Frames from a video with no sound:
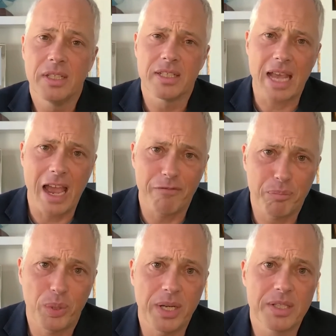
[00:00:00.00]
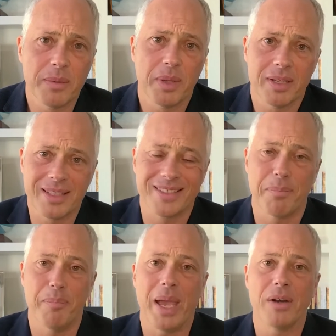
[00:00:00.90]
Does it have principles? Is
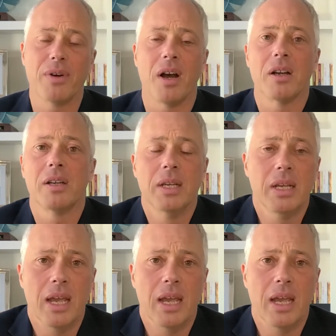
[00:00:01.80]
it bedrock?